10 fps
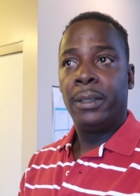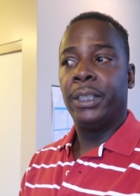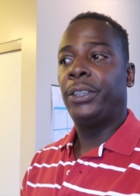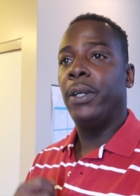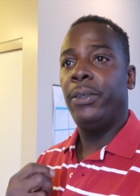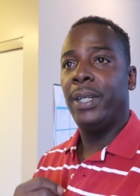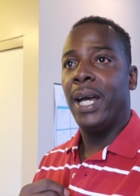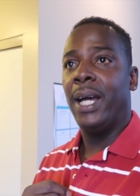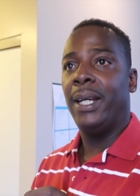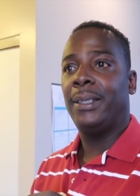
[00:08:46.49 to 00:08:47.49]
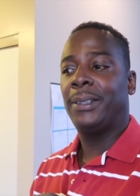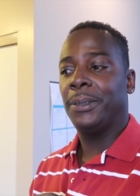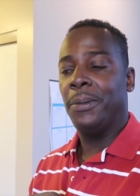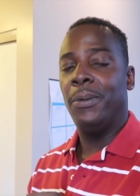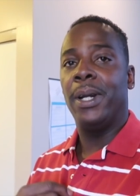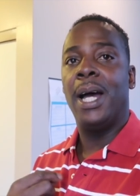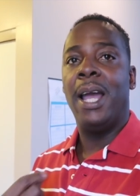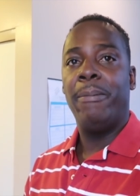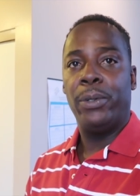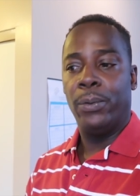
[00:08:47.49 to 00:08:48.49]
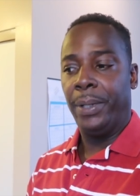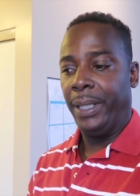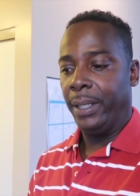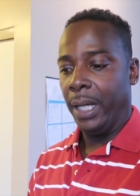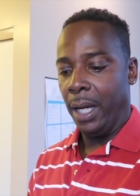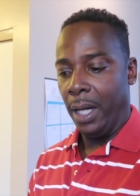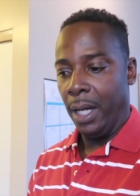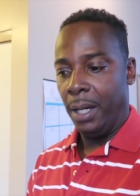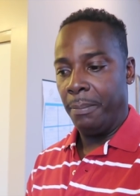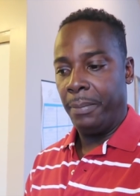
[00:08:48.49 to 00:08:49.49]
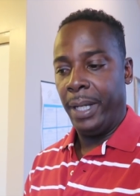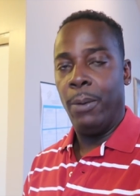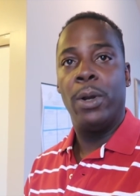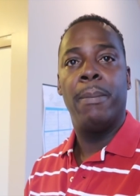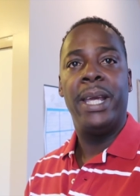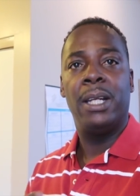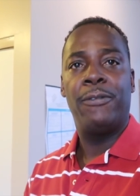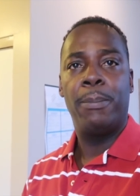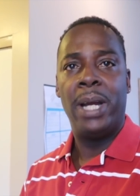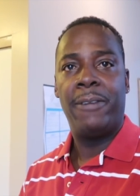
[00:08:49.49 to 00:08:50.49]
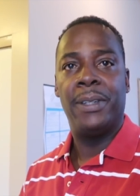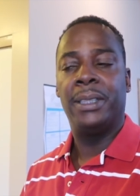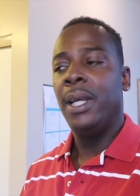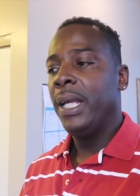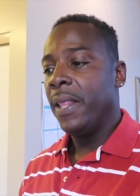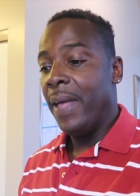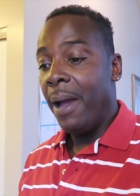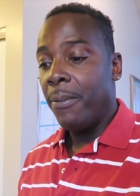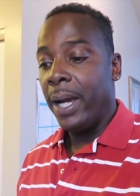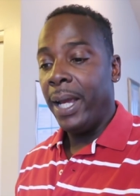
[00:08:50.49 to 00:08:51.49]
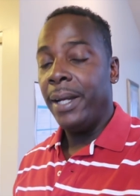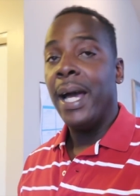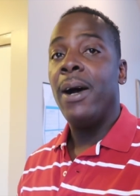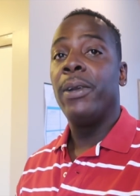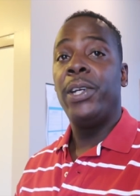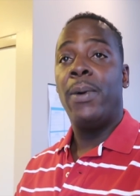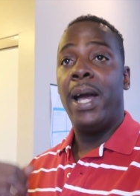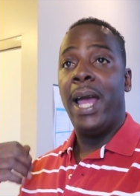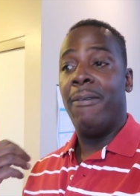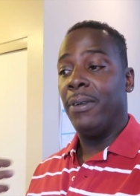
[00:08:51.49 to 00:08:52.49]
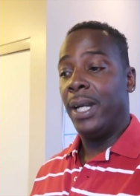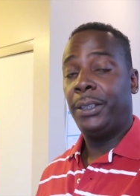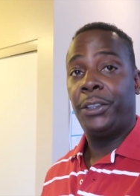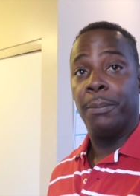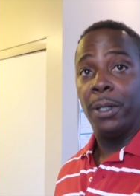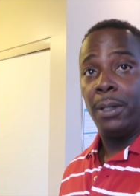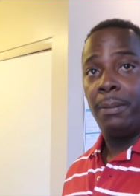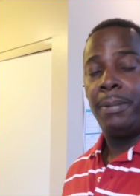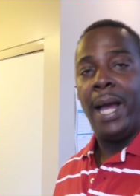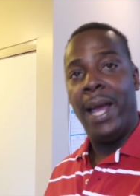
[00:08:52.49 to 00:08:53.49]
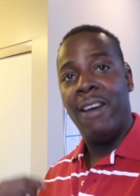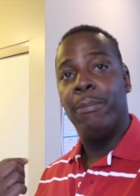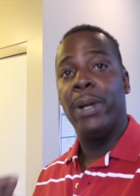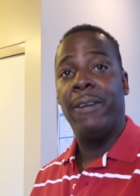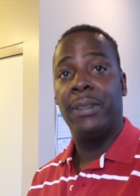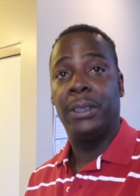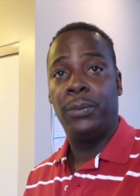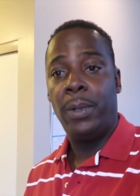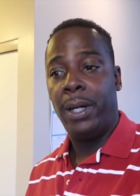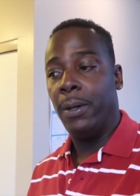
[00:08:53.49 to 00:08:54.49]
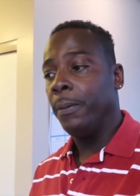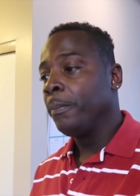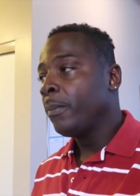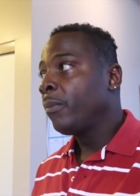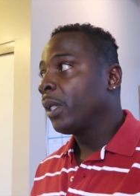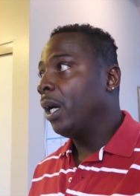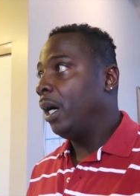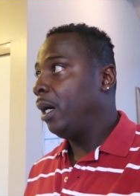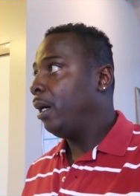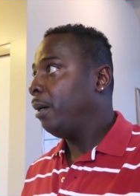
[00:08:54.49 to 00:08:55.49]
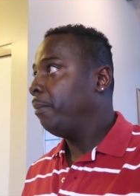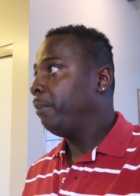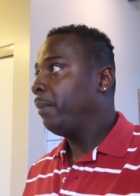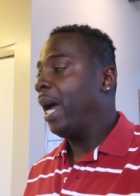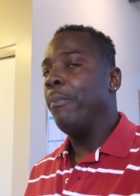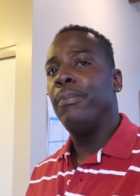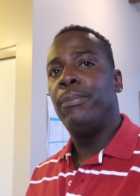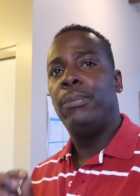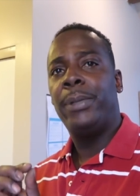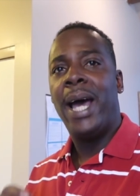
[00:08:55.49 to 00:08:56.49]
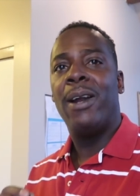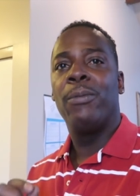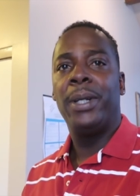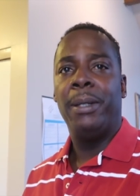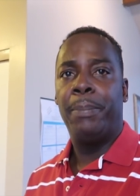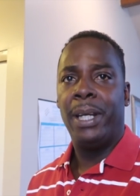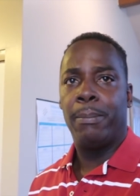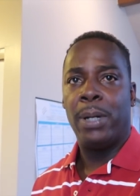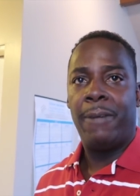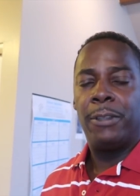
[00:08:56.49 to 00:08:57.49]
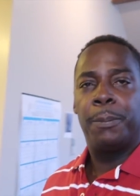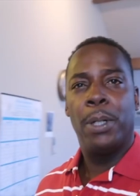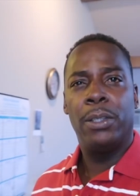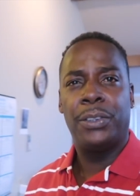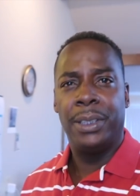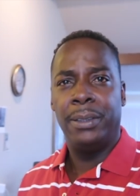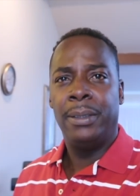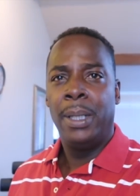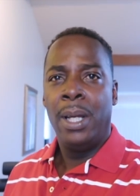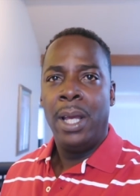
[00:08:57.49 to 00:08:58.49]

to show you guys what I'm doing um, and what I'm making for breakfast. That way, not only do I have lunch tomorrow, I have breakfast as well. Um, I'm not a really big breakfast person.